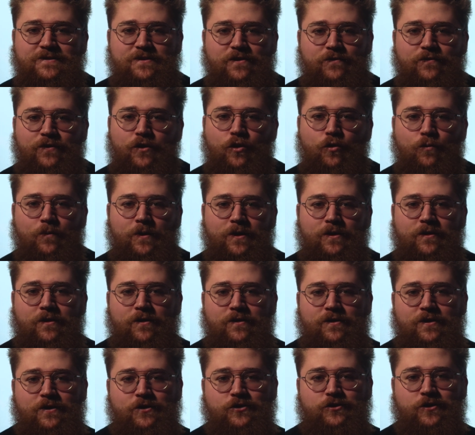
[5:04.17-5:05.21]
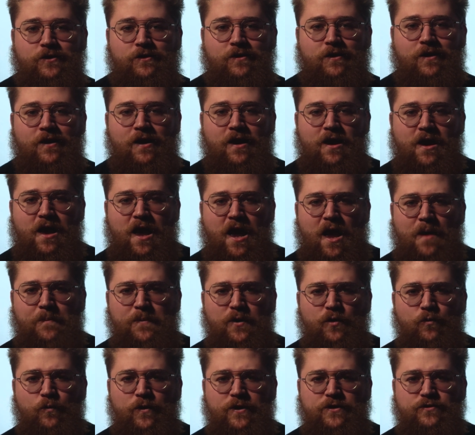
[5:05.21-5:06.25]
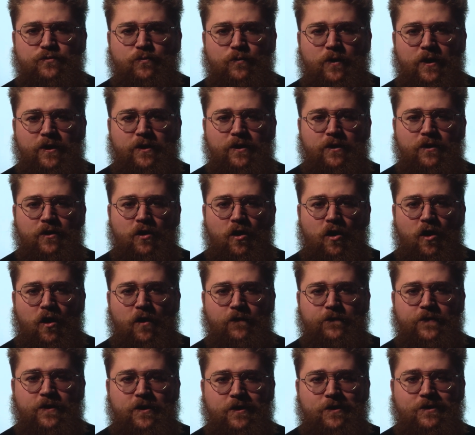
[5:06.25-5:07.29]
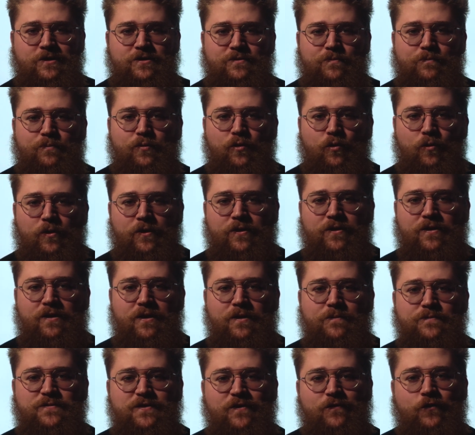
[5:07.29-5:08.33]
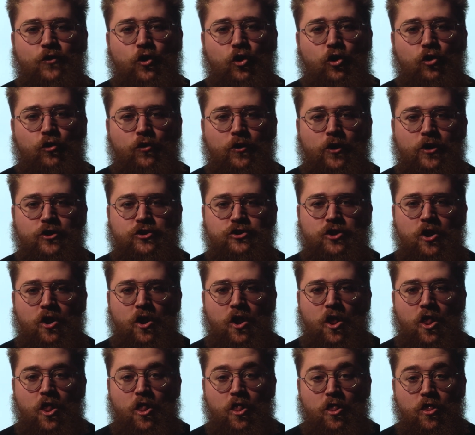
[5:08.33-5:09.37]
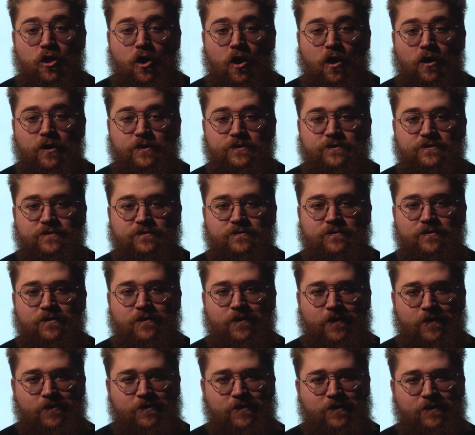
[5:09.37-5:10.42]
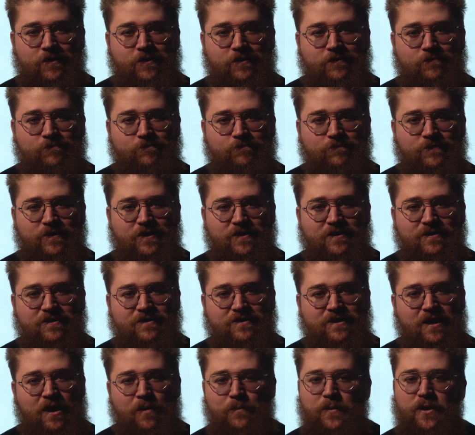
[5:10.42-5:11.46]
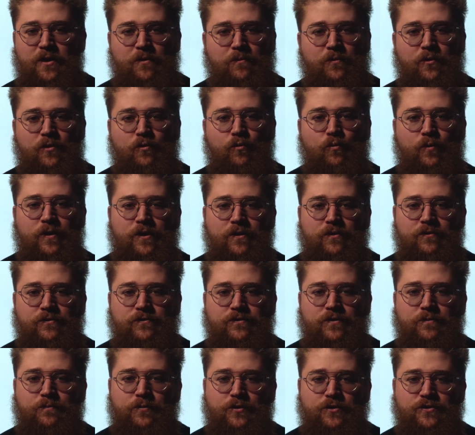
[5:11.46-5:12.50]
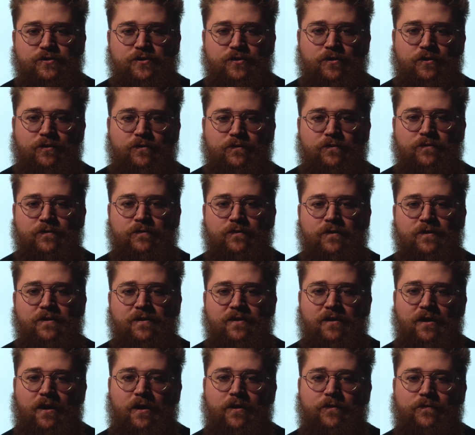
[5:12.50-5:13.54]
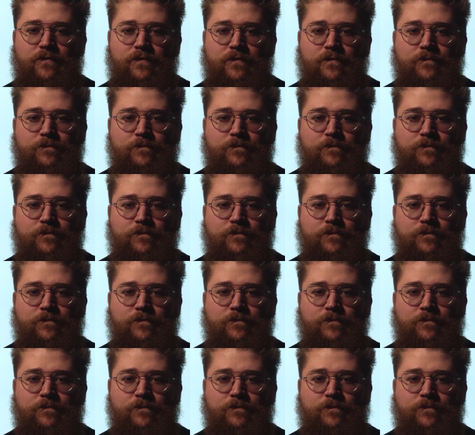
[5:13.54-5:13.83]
of human condition, Hemingway's writing often explored themes of courage, loss, and the indomitable will to preserve life.